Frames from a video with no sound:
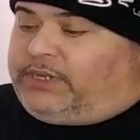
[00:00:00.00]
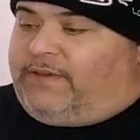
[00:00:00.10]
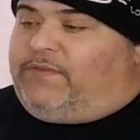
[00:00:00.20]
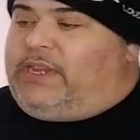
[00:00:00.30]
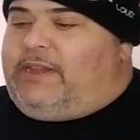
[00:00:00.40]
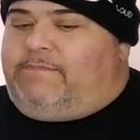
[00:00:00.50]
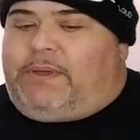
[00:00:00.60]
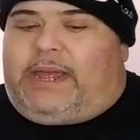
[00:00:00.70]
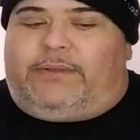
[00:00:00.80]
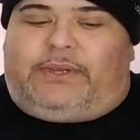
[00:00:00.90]
17
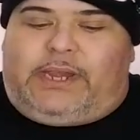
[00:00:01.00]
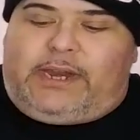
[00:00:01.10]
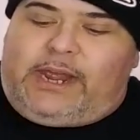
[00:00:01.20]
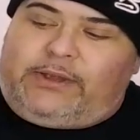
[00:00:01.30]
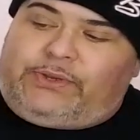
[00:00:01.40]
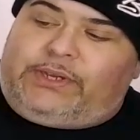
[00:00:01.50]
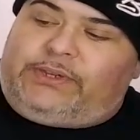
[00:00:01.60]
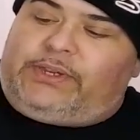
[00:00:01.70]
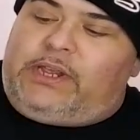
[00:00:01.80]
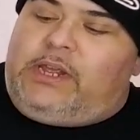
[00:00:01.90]
pounds, 10
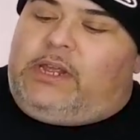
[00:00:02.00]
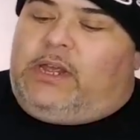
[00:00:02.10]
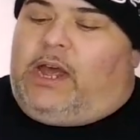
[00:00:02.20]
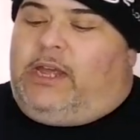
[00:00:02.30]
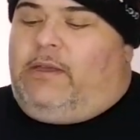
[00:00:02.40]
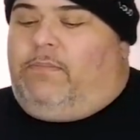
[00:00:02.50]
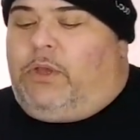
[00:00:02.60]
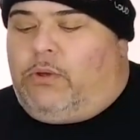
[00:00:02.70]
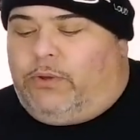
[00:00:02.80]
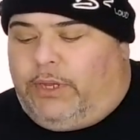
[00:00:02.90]
ounces. I am
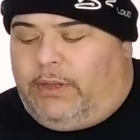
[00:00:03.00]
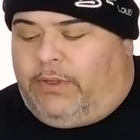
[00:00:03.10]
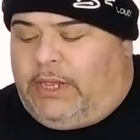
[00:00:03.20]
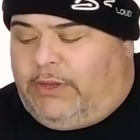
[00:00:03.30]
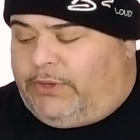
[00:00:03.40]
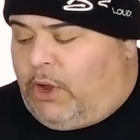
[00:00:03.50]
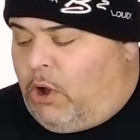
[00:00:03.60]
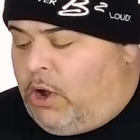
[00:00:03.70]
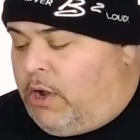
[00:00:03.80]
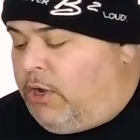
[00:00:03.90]
told these
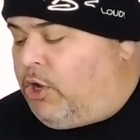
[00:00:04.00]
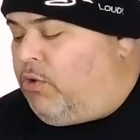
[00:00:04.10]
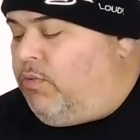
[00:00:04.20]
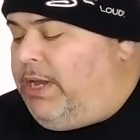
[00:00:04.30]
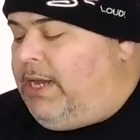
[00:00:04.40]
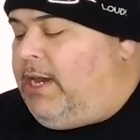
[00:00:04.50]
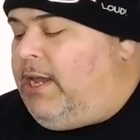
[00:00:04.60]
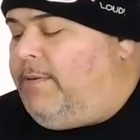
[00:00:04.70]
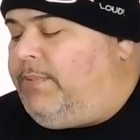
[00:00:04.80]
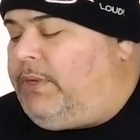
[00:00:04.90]
are Korean
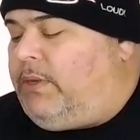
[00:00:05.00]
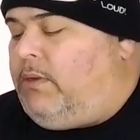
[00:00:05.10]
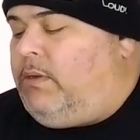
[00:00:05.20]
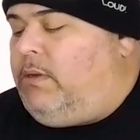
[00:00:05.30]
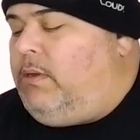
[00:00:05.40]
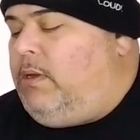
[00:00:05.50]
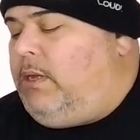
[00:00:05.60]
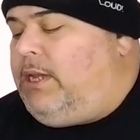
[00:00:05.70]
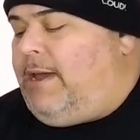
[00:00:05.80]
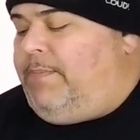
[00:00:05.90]

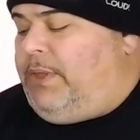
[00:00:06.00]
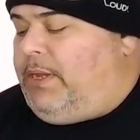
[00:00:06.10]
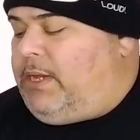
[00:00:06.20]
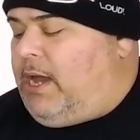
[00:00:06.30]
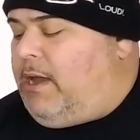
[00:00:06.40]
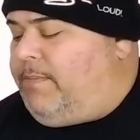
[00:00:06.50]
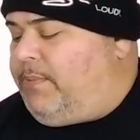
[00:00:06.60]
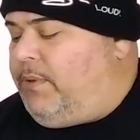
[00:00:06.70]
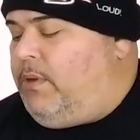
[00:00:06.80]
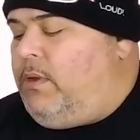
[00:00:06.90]
amps, top of the top.
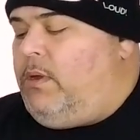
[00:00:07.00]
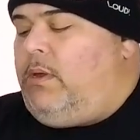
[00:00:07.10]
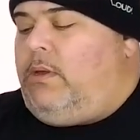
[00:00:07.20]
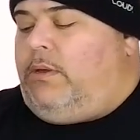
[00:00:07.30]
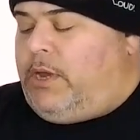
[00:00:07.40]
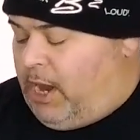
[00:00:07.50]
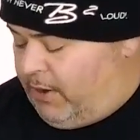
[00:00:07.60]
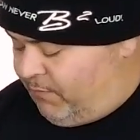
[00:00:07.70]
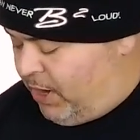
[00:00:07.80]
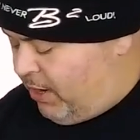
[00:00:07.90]

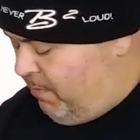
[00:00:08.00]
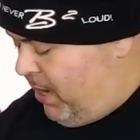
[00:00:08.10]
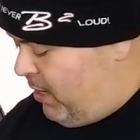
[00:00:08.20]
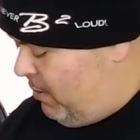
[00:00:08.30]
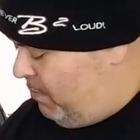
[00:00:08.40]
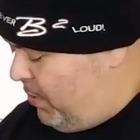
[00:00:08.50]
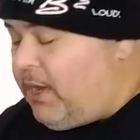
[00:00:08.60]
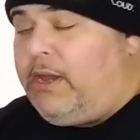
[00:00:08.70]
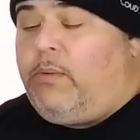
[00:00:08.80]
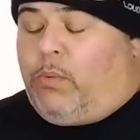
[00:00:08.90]
Not recommended,
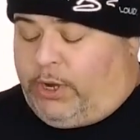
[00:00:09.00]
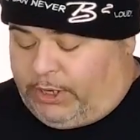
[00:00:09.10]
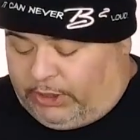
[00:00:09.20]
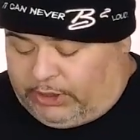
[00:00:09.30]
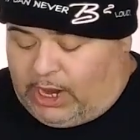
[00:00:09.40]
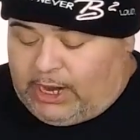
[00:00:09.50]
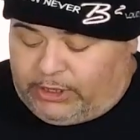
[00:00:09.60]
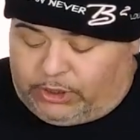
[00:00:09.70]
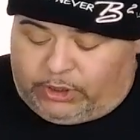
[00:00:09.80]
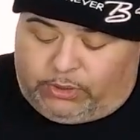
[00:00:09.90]
but we're
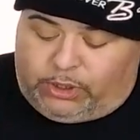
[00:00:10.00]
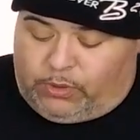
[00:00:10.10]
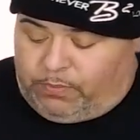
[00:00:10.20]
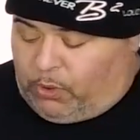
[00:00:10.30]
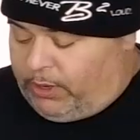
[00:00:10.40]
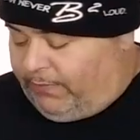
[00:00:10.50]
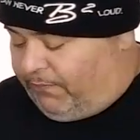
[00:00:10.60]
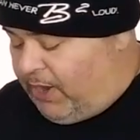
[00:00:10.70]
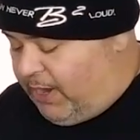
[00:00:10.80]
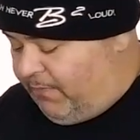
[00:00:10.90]
designed to do
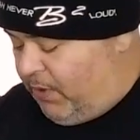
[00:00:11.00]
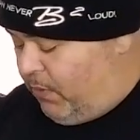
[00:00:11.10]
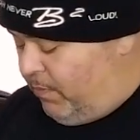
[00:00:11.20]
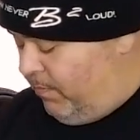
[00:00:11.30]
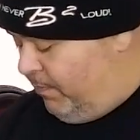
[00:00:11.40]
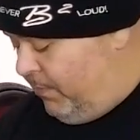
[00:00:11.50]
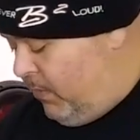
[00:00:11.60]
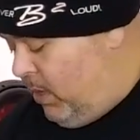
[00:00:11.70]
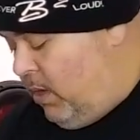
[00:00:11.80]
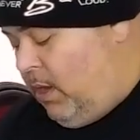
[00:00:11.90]
0.5 ohm.
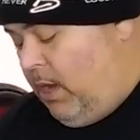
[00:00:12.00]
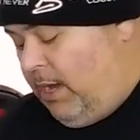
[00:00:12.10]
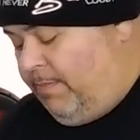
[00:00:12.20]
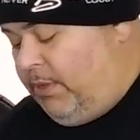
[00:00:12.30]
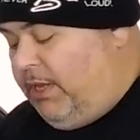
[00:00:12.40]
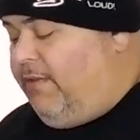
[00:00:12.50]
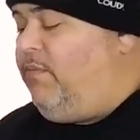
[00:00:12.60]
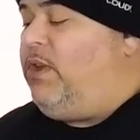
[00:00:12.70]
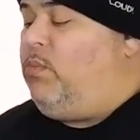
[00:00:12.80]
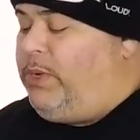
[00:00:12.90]
I believe
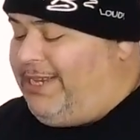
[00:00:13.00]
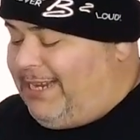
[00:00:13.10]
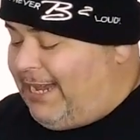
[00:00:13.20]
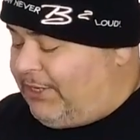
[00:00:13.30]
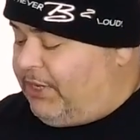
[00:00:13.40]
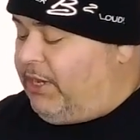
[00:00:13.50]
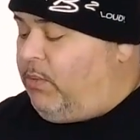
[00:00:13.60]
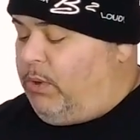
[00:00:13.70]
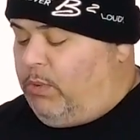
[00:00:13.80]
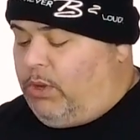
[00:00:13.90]
when we test it,
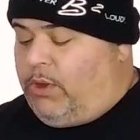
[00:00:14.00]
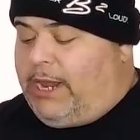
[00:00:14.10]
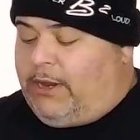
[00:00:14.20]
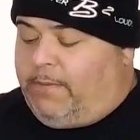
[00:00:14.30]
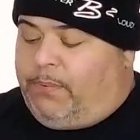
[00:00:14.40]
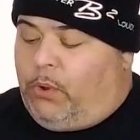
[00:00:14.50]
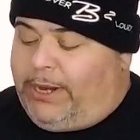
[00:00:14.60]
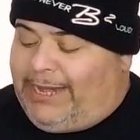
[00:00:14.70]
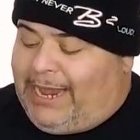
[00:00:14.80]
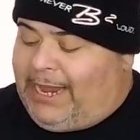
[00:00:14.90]
we will go down to
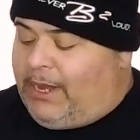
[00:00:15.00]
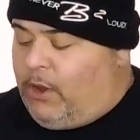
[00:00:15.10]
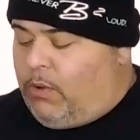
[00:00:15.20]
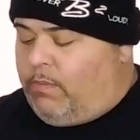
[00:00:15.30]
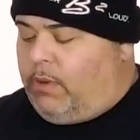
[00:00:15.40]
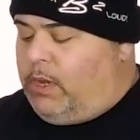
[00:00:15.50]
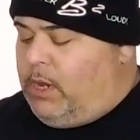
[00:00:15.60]
0.8 ohm,